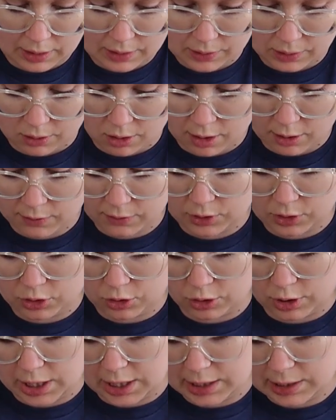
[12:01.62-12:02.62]
as long of a
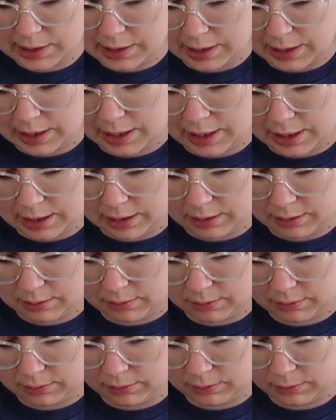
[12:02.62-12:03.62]
strand as I can.